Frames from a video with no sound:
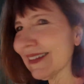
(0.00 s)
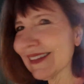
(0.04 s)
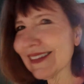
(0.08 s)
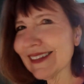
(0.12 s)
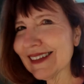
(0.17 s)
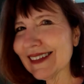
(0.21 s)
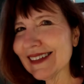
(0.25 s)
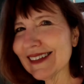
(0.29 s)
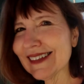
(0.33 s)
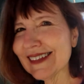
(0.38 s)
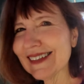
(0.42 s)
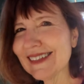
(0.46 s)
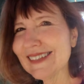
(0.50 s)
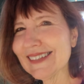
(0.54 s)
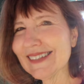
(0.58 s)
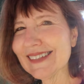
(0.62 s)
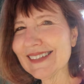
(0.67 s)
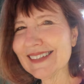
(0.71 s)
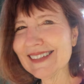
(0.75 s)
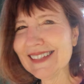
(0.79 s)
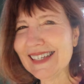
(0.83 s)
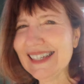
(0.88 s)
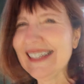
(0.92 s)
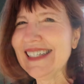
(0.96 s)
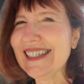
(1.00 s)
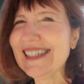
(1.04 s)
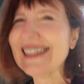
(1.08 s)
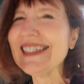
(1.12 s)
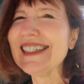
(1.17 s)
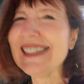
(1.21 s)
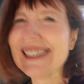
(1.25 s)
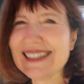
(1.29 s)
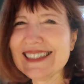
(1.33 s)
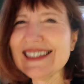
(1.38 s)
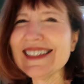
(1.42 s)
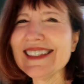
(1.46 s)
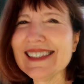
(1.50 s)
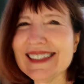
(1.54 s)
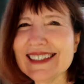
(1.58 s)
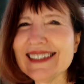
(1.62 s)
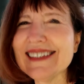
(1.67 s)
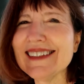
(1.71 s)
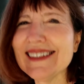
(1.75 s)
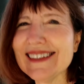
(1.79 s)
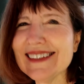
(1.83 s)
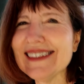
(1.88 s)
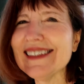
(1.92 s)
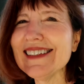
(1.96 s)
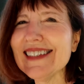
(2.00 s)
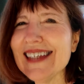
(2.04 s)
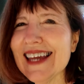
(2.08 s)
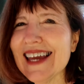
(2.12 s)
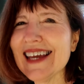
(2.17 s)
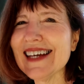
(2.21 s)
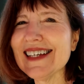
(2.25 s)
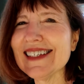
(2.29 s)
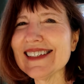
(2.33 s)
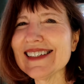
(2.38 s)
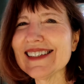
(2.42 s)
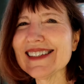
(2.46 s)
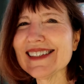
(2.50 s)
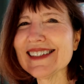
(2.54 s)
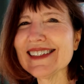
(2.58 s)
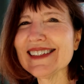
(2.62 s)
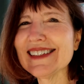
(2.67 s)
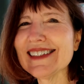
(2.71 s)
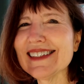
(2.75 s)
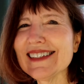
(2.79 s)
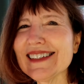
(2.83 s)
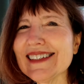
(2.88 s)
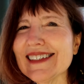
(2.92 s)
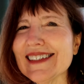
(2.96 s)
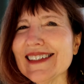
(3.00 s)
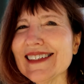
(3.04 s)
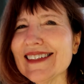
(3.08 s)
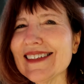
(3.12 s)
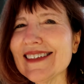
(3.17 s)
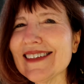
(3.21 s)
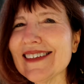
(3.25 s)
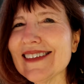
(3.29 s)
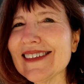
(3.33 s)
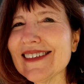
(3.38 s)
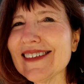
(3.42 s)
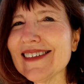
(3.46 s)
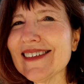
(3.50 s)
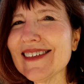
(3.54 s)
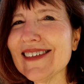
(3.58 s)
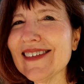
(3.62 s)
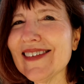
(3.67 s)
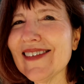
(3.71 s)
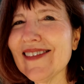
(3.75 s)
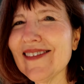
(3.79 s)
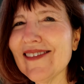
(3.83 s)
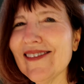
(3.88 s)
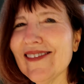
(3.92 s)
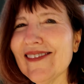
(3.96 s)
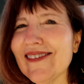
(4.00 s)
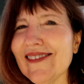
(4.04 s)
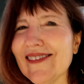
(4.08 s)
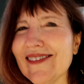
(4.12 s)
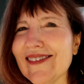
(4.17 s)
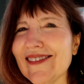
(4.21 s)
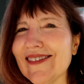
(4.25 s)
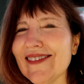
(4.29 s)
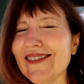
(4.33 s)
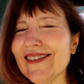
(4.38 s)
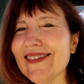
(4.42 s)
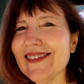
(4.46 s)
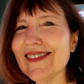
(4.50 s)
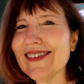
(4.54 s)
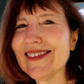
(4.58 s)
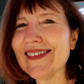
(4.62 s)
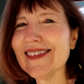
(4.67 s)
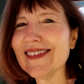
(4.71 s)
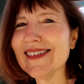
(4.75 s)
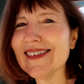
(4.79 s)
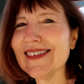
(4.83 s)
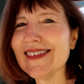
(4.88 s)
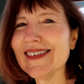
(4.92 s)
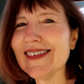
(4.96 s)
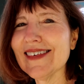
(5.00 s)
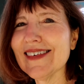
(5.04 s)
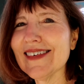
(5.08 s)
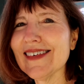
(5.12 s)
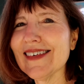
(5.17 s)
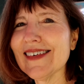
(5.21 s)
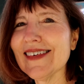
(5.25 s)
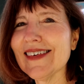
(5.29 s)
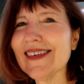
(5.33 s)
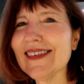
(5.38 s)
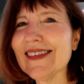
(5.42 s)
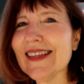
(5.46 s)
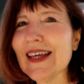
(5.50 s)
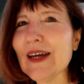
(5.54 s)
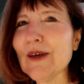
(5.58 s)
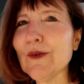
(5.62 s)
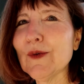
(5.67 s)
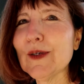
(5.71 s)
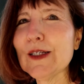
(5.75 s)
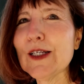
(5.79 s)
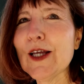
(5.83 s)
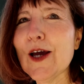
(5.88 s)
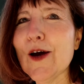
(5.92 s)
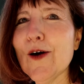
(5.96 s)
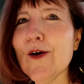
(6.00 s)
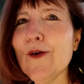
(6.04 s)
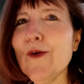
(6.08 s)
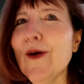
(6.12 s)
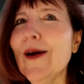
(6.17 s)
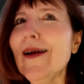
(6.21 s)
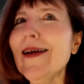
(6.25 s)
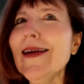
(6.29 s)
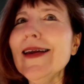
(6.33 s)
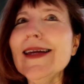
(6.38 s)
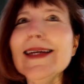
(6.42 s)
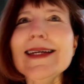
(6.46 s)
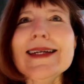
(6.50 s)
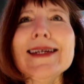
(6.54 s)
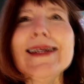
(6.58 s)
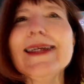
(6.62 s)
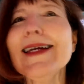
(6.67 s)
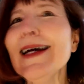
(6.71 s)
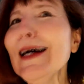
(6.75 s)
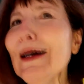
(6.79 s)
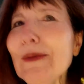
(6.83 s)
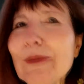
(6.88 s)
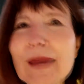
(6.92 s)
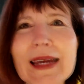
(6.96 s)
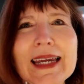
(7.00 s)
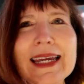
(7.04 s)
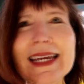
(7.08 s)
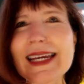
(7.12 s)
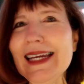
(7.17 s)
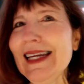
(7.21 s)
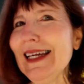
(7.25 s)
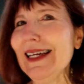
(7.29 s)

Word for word: mix-in thing? Just imagine what the kids would do with that. They would go, yummy,